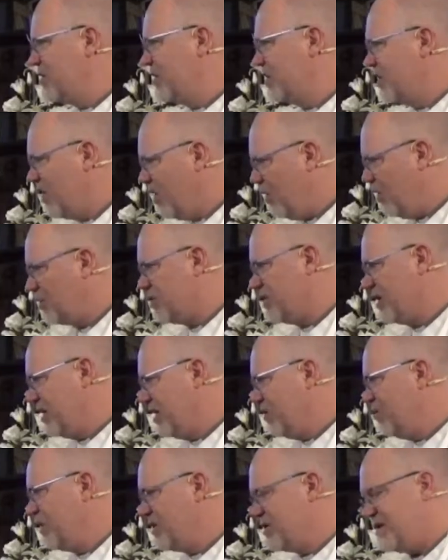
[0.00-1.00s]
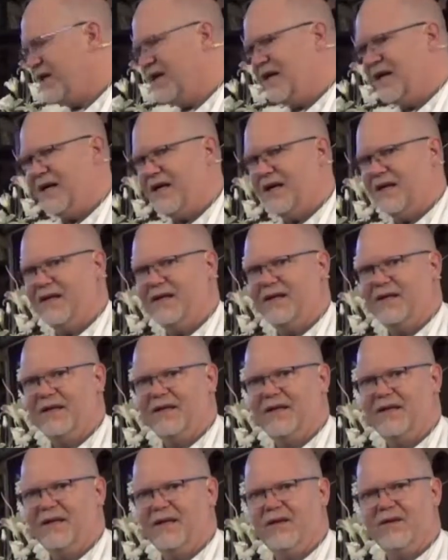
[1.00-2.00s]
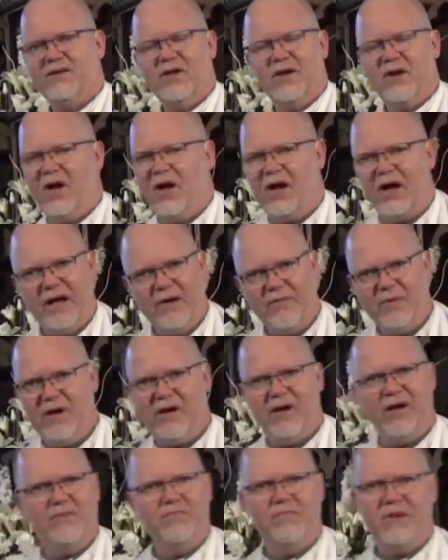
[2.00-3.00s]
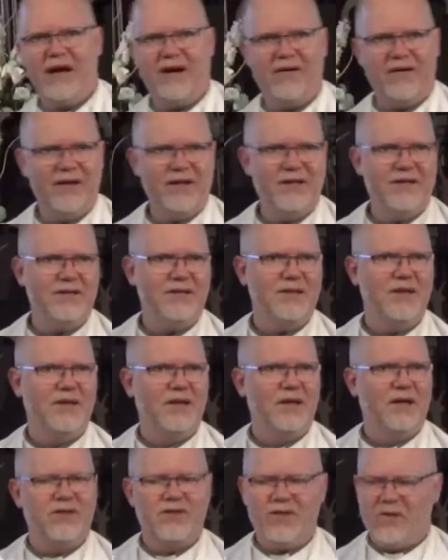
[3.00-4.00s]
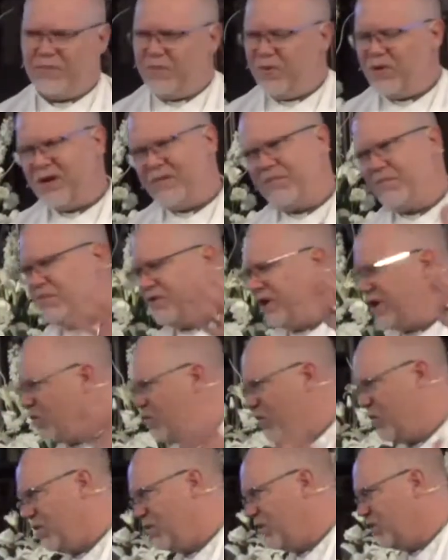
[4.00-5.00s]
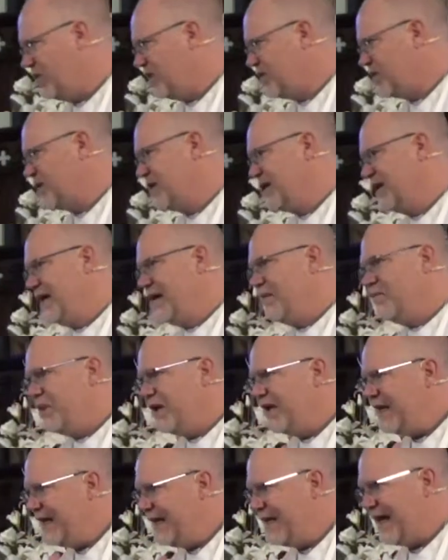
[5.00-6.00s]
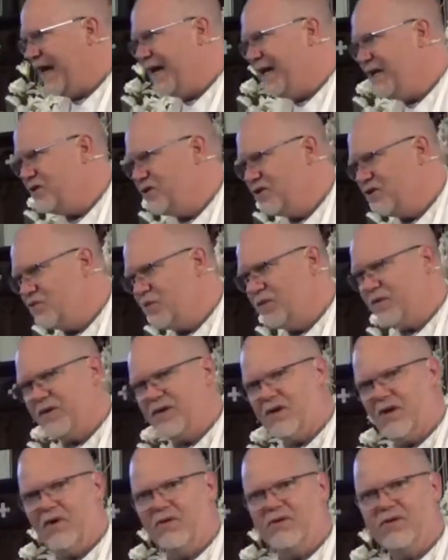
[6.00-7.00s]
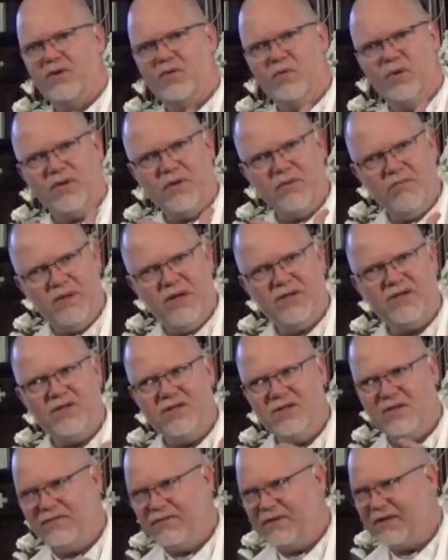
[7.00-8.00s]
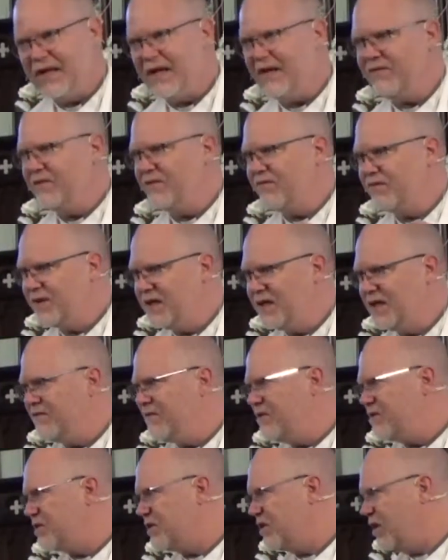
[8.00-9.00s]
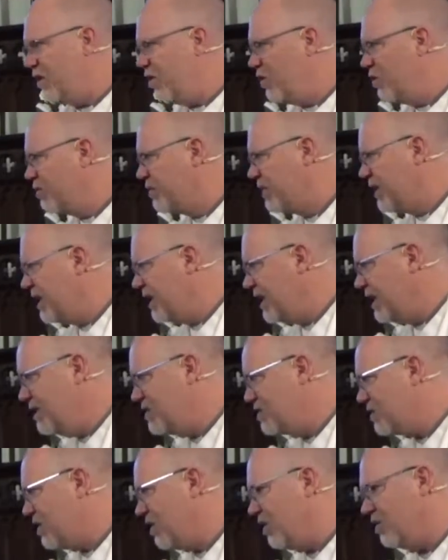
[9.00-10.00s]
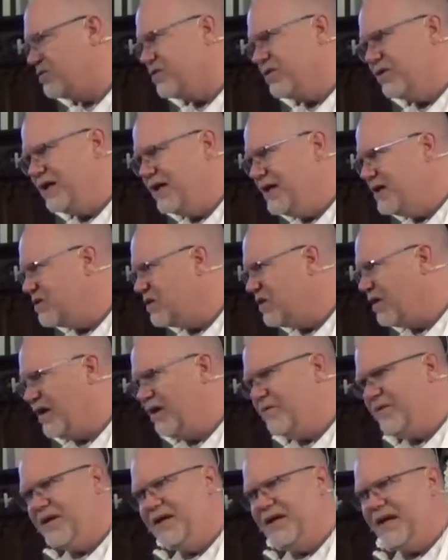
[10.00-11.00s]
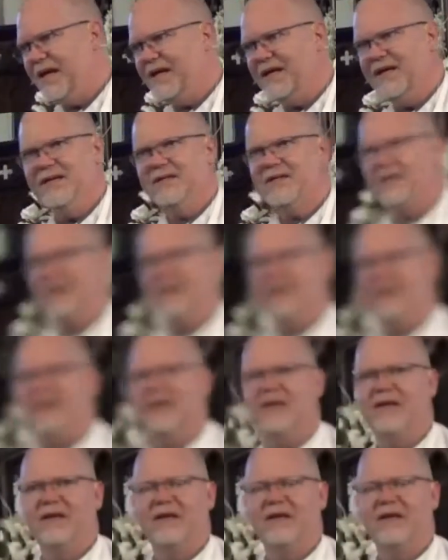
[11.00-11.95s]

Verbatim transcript: the culture in which they are does not hide behind barriers, does not put up brick walls, but engages with the culture with a message of love and forgiveness and hope that each culture and each time and day needs to hear.